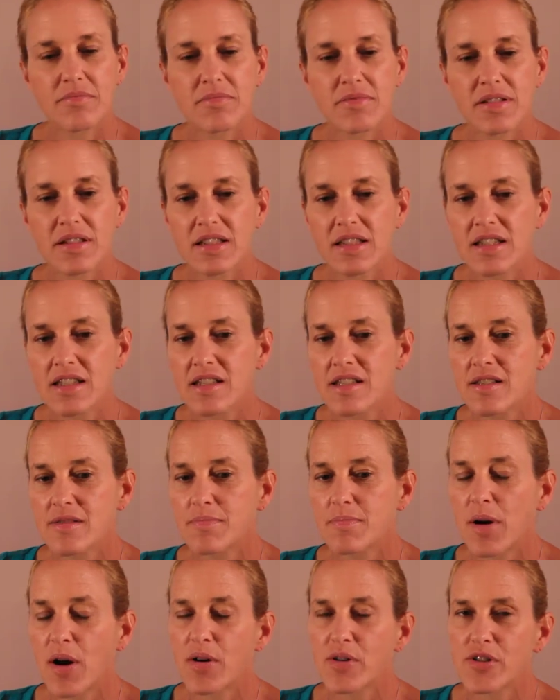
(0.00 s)
please
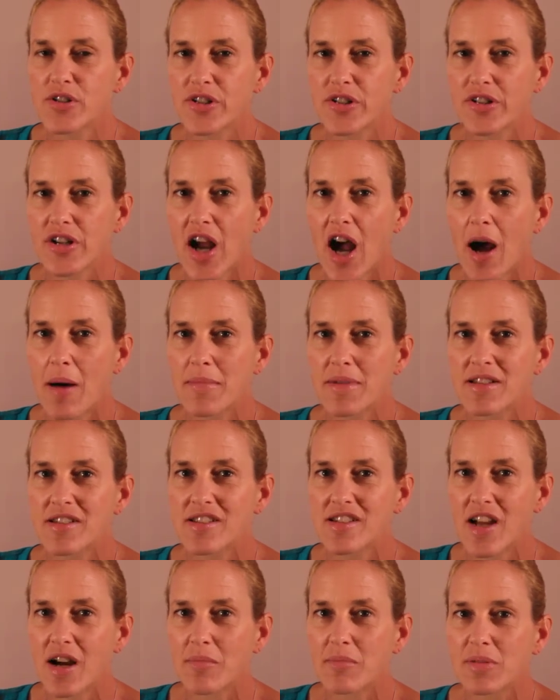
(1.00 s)
post your
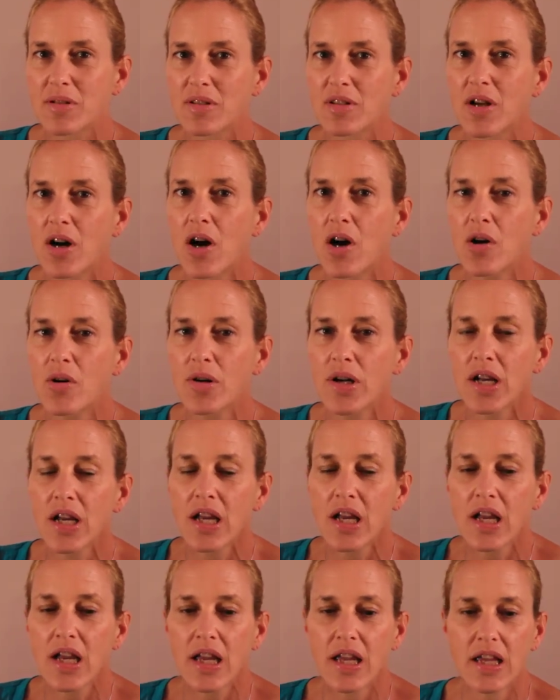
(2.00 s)
comments down below
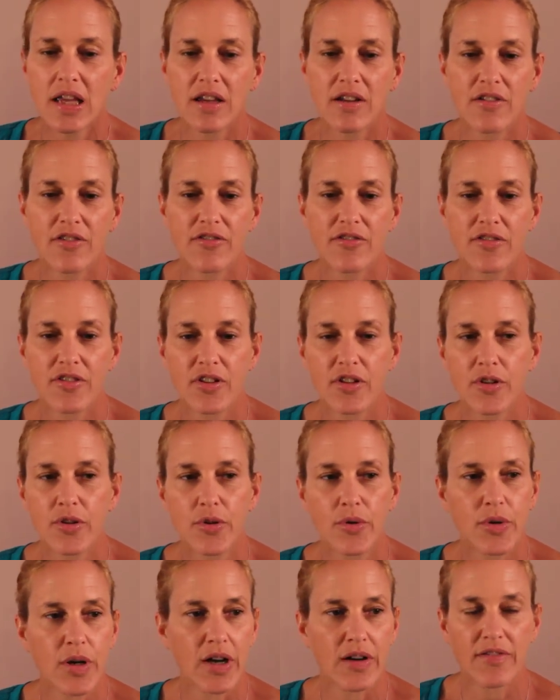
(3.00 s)
if
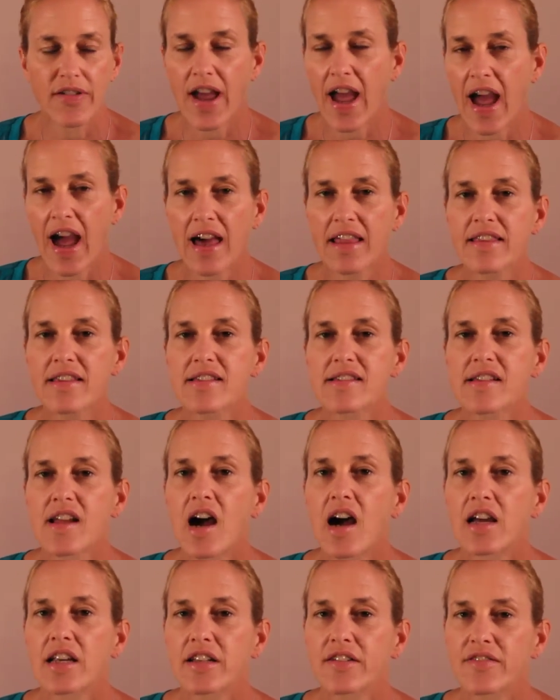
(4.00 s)
you have had this
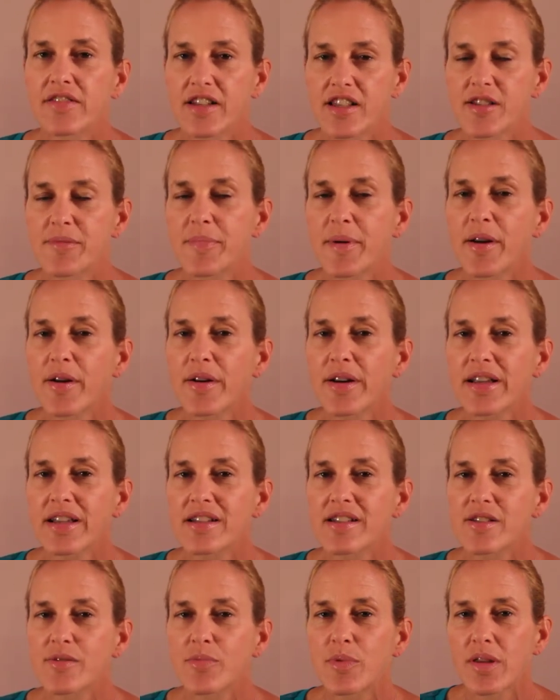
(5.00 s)
kind of
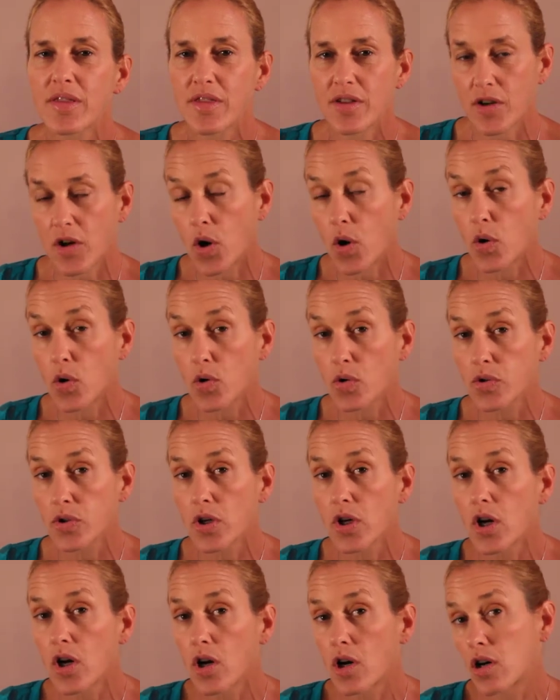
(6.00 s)
experience with the cold
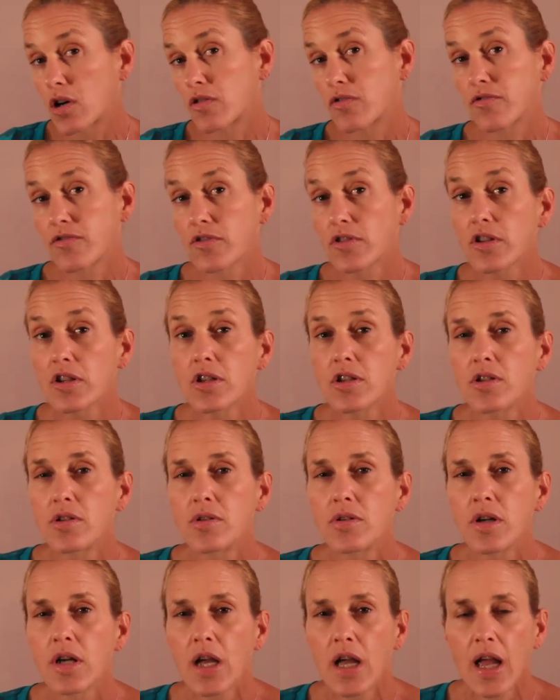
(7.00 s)
or
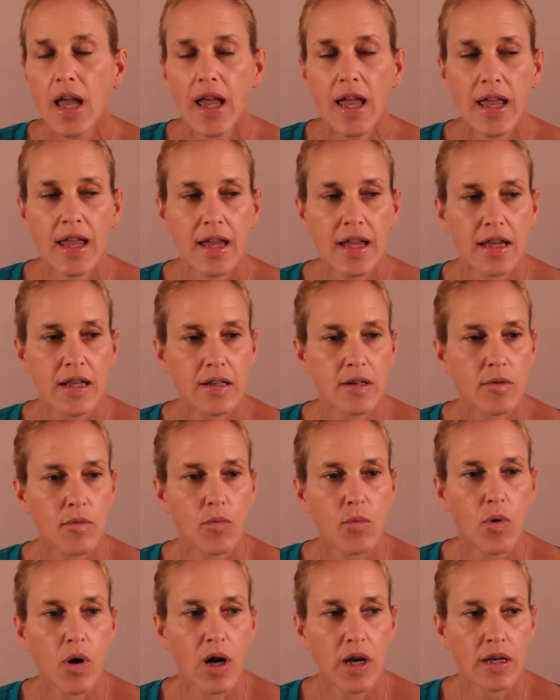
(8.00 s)
flu,
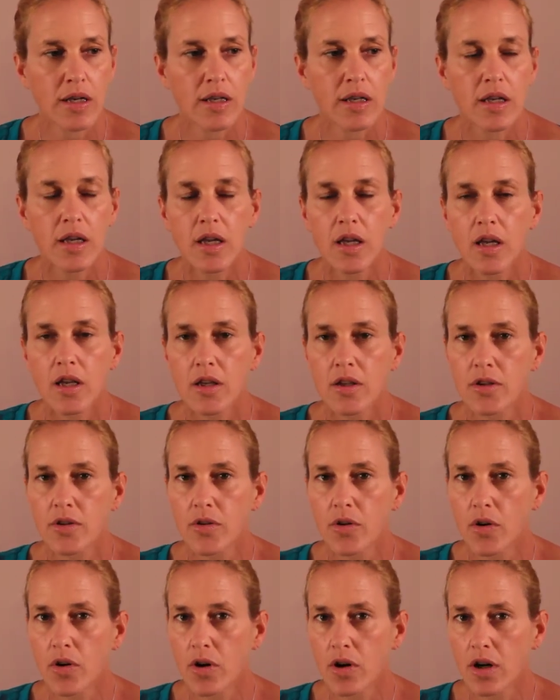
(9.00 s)
and what
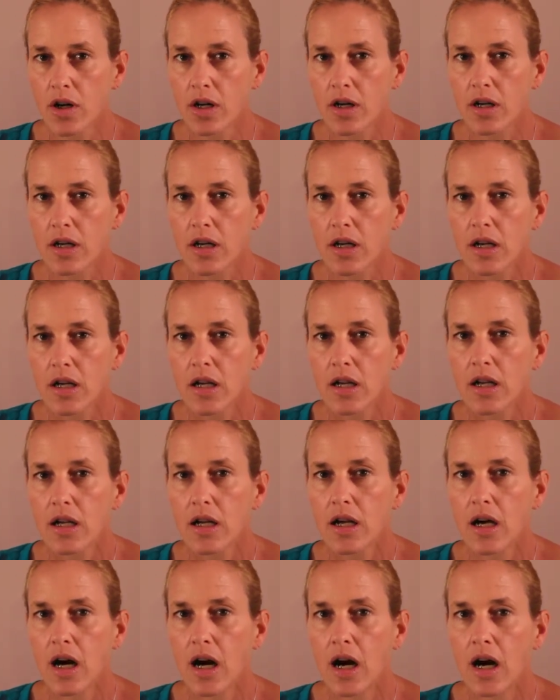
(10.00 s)
your
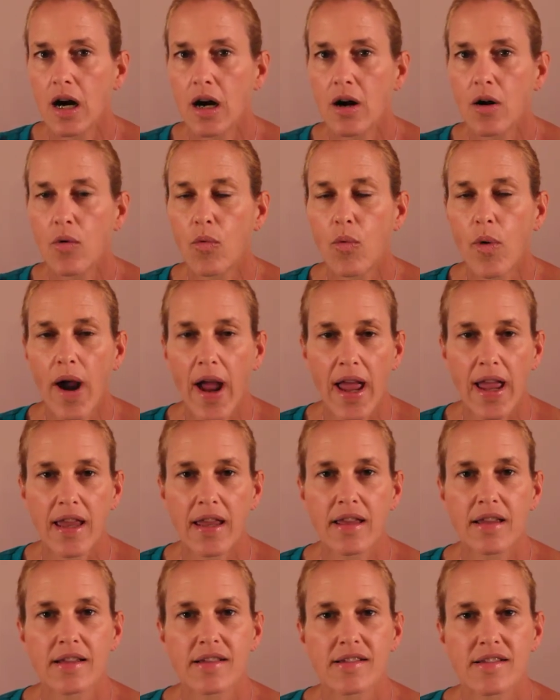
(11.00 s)

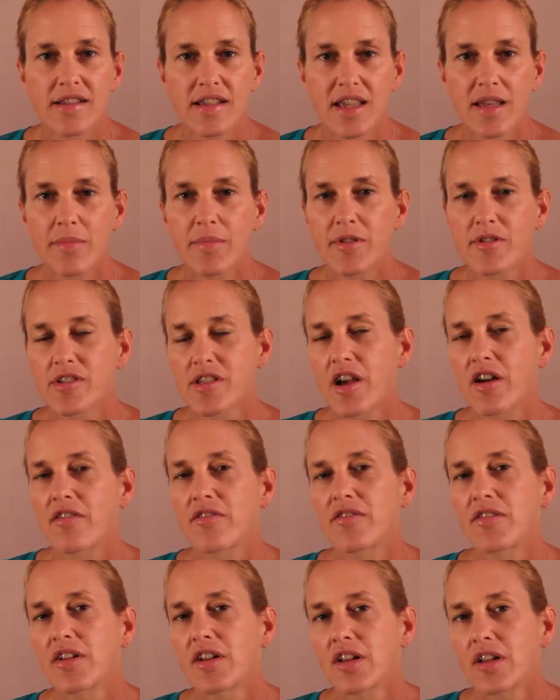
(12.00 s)
way is to keep
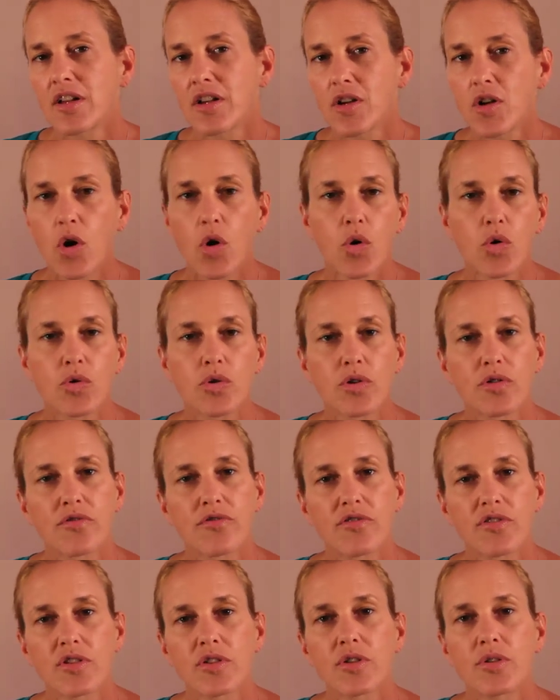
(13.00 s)
yourself cold or
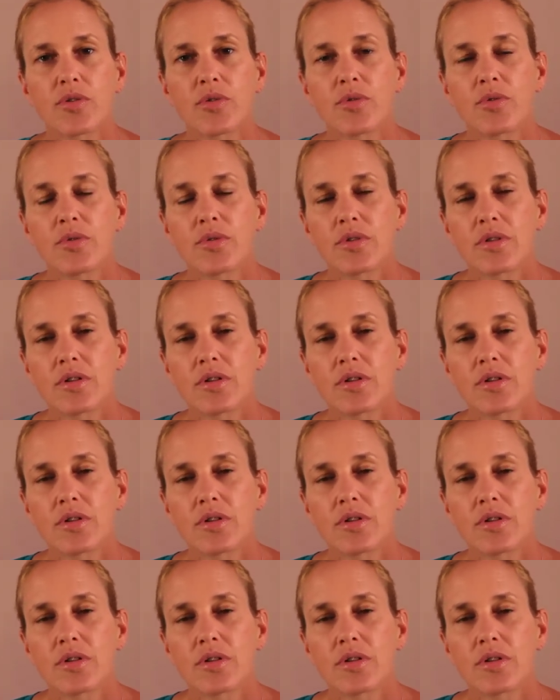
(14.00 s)
flu.